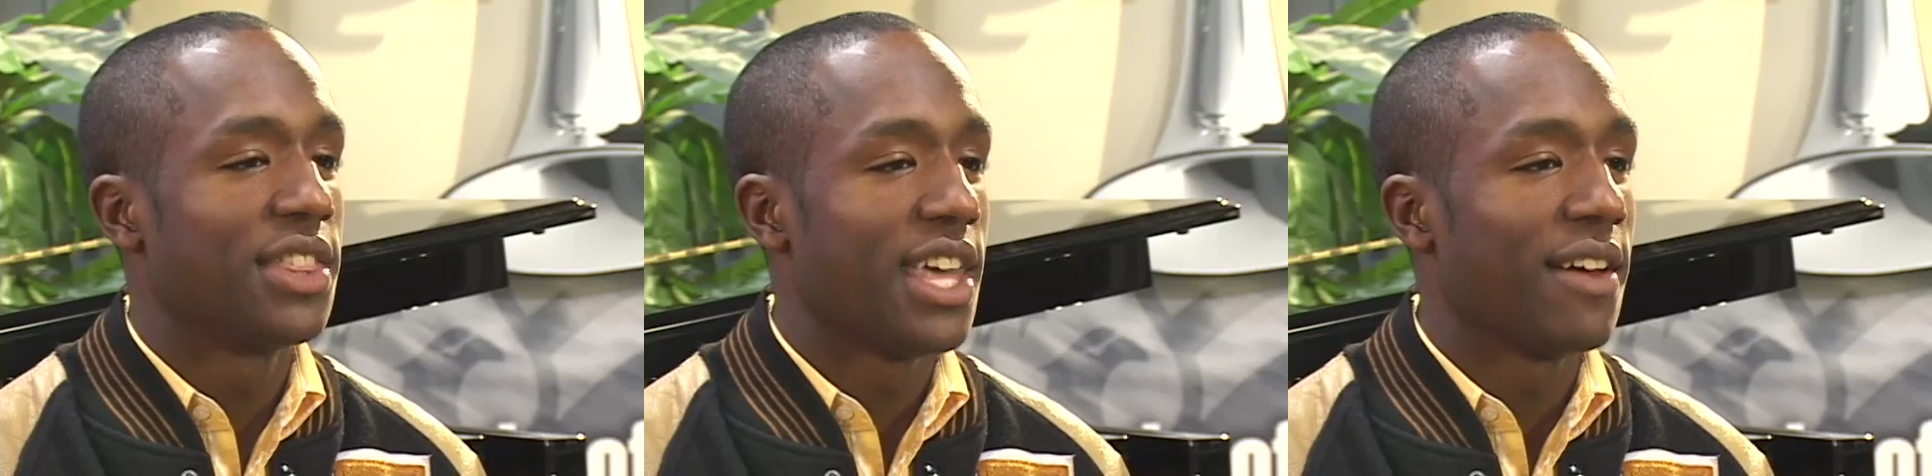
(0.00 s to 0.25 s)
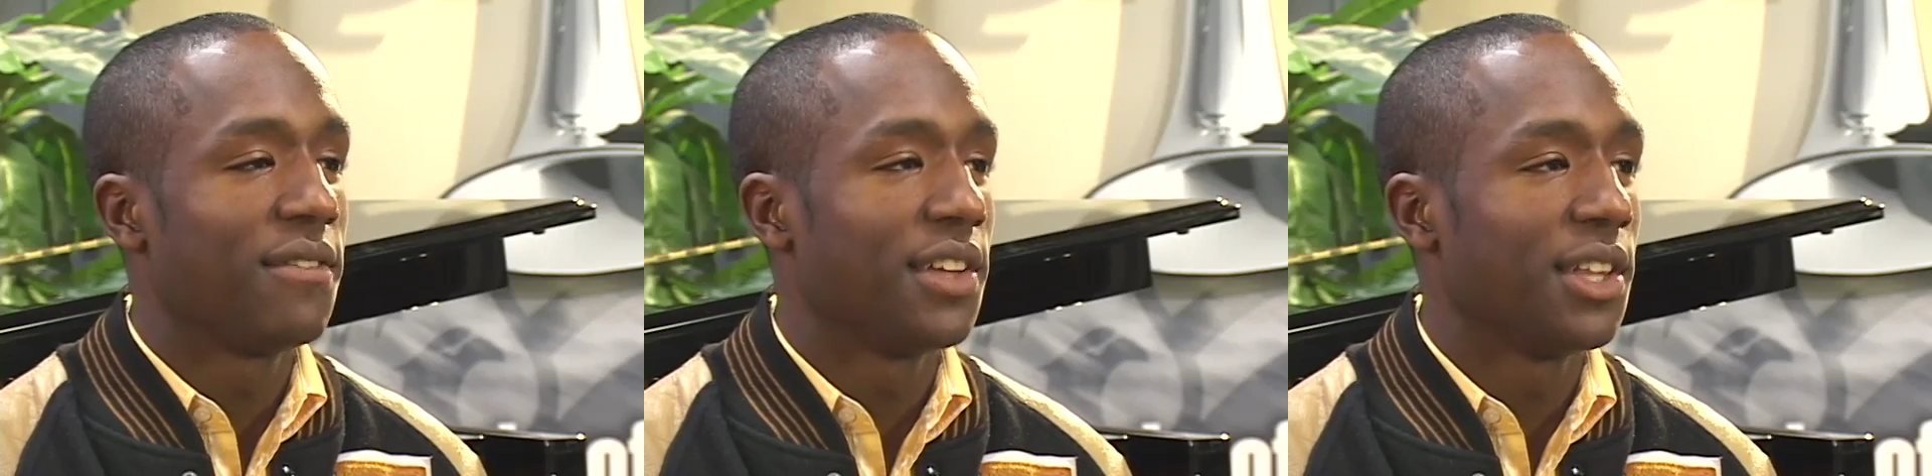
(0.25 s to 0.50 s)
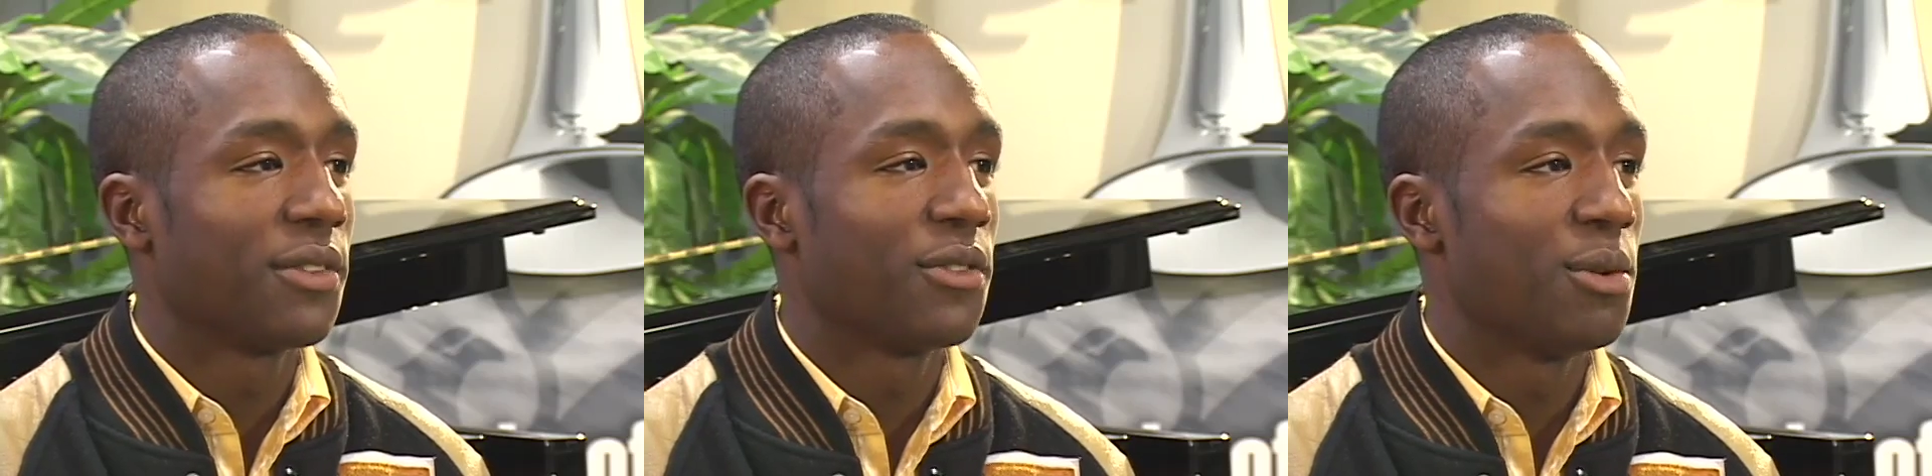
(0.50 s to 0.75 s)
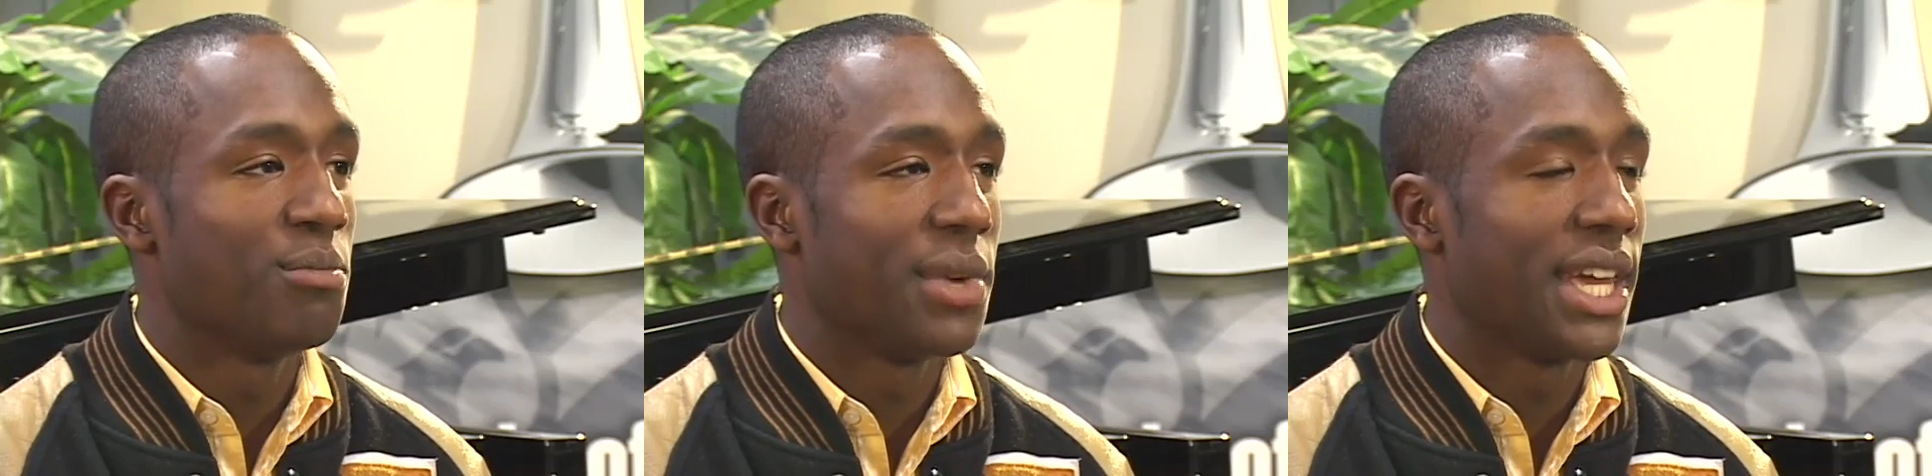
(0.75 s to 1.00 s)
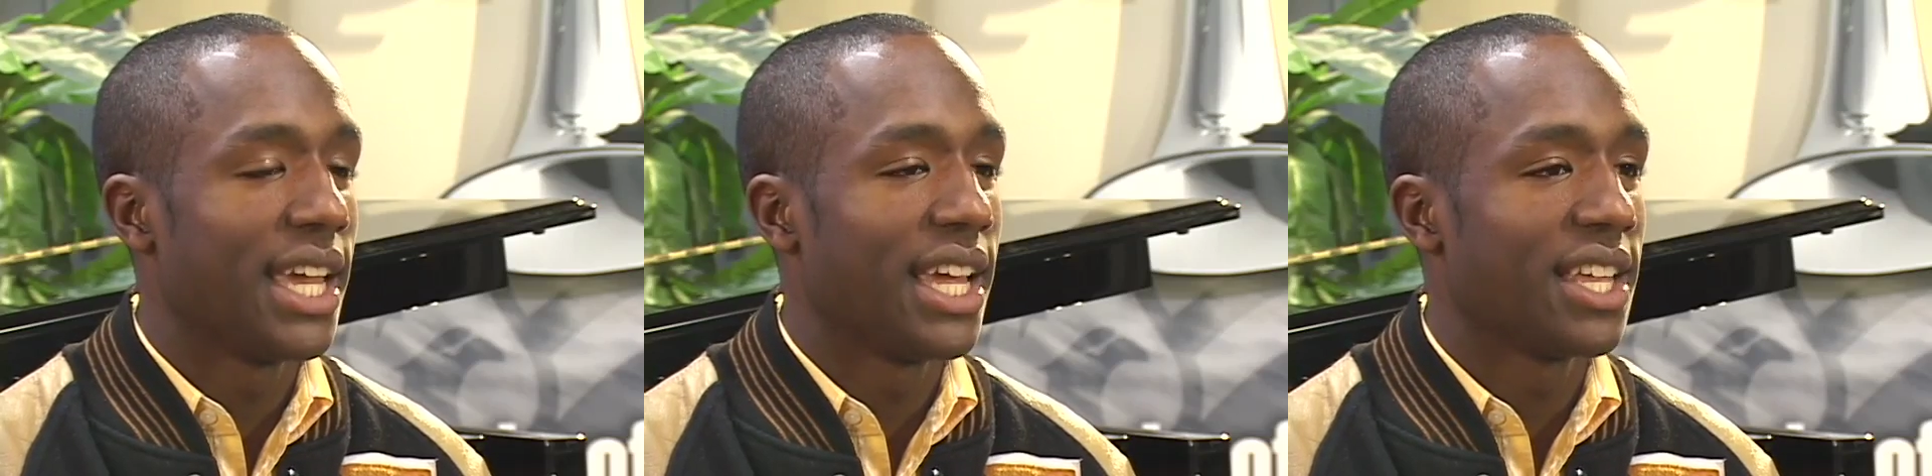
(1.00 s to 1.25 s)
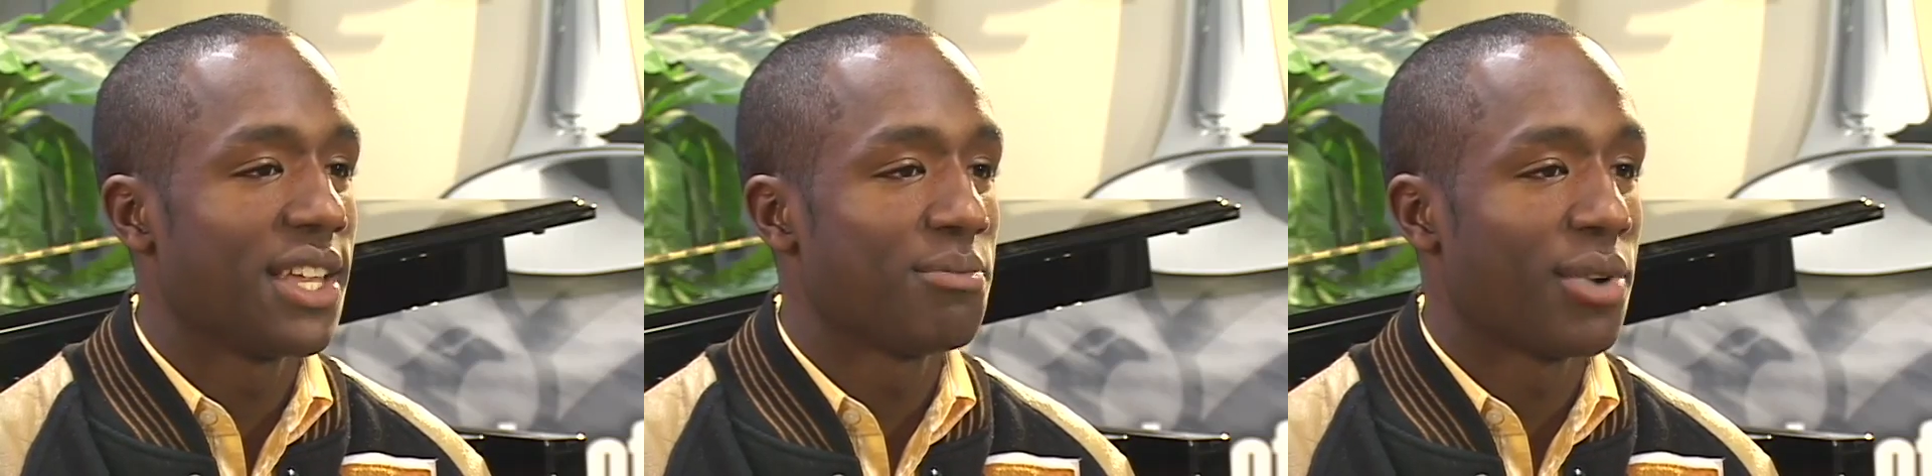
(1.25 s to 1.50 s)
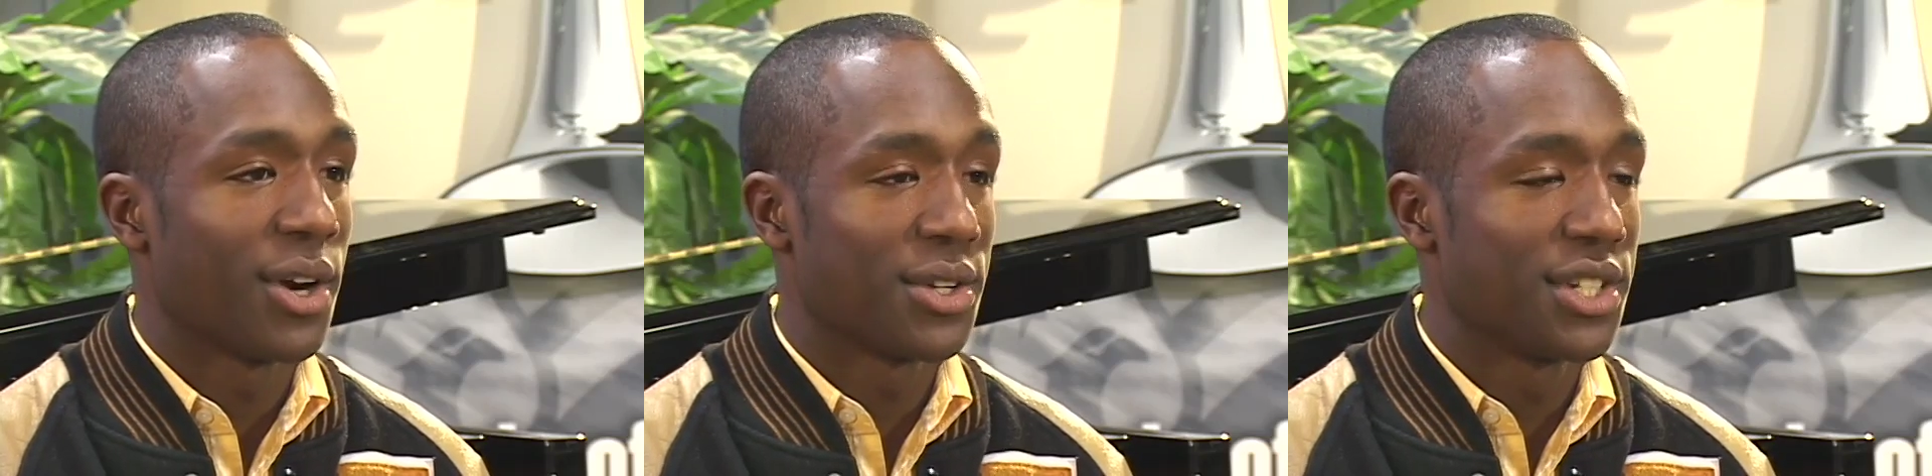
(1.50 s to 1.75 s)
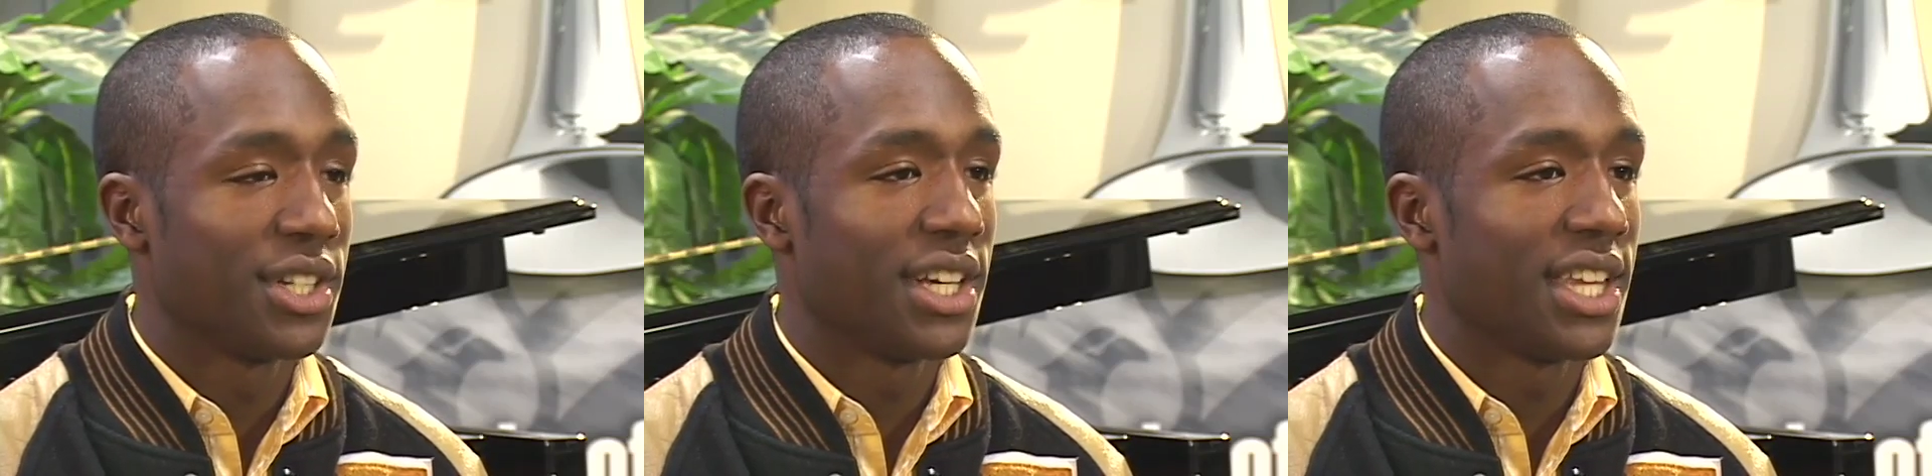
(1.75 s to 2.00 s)
that feeling for me
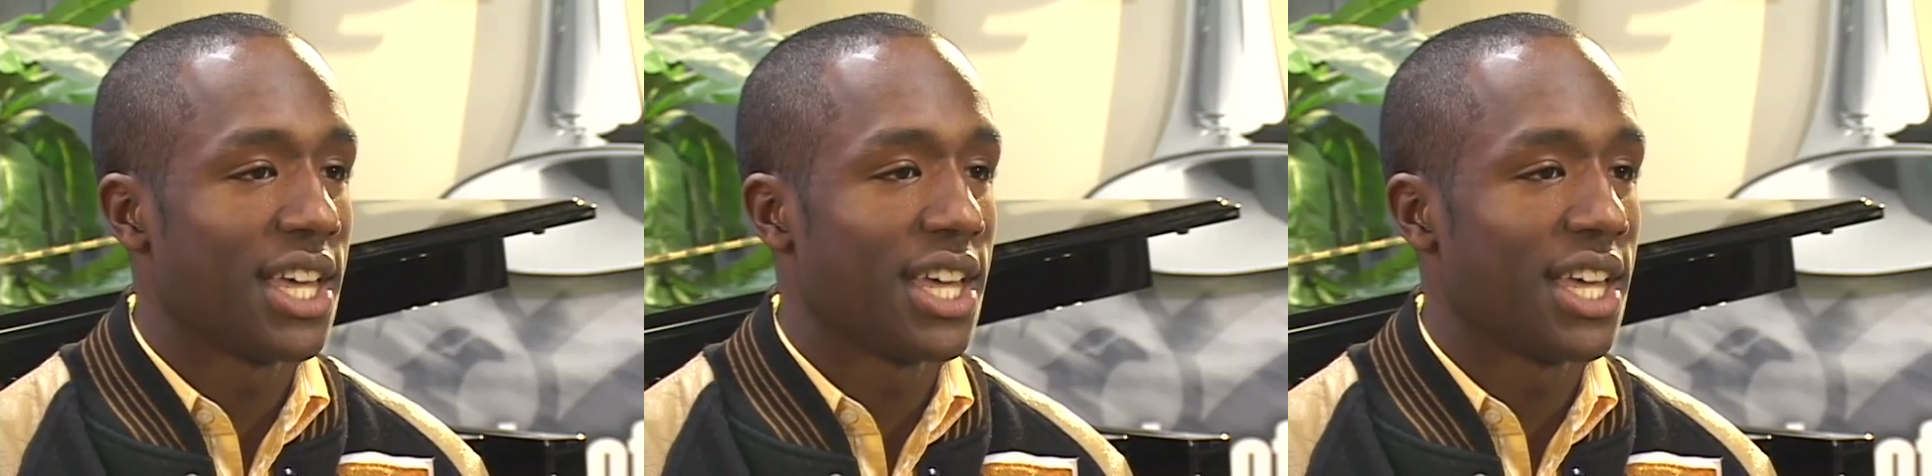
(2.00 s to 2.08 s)
personally.